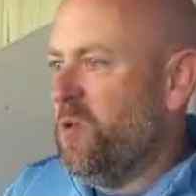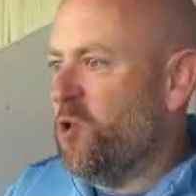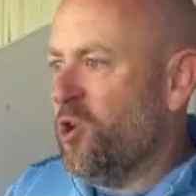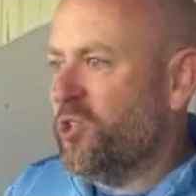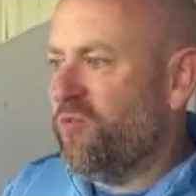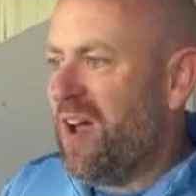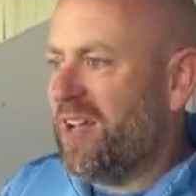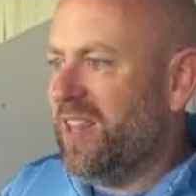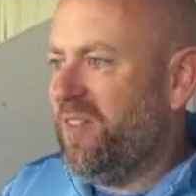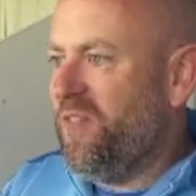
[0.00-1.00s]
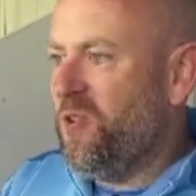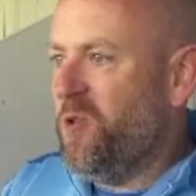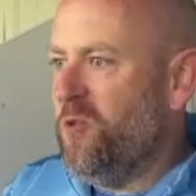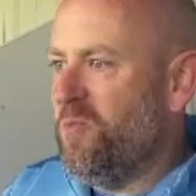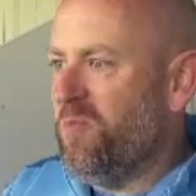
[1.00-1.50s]
We'll go to Radcliffe,
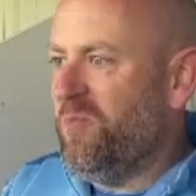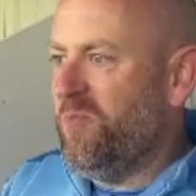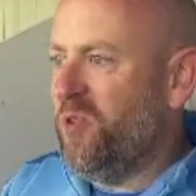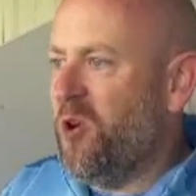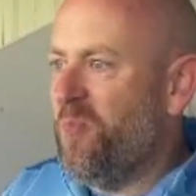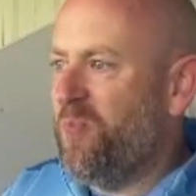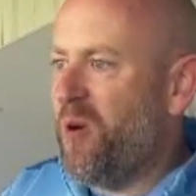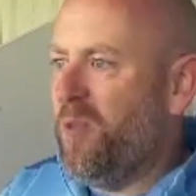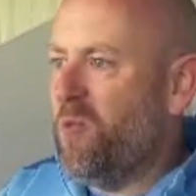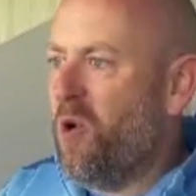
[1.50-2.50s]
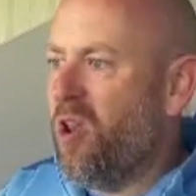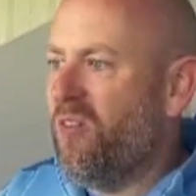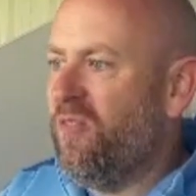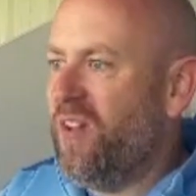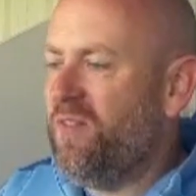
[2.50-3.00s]
who, you know, probably one
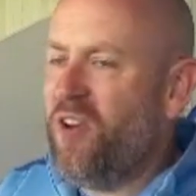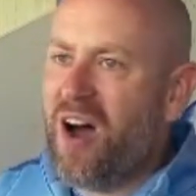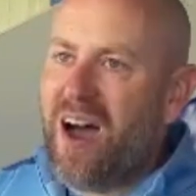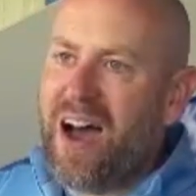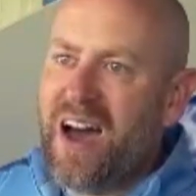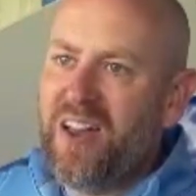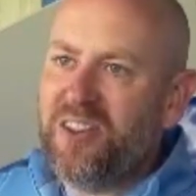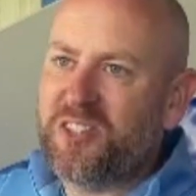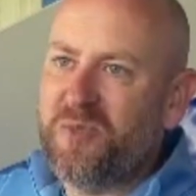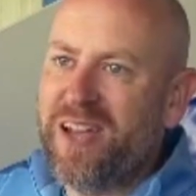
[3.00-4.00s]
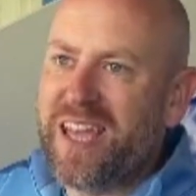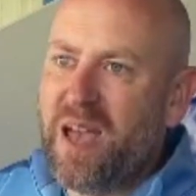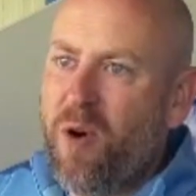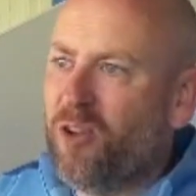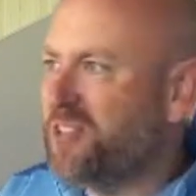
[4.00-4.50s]
of, if not our hardest away
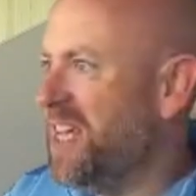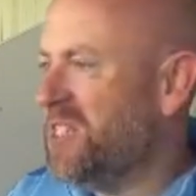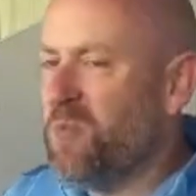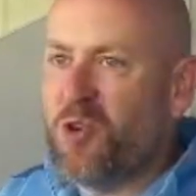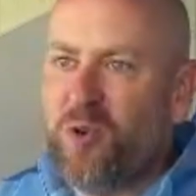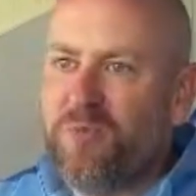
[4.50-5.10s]
game all season, will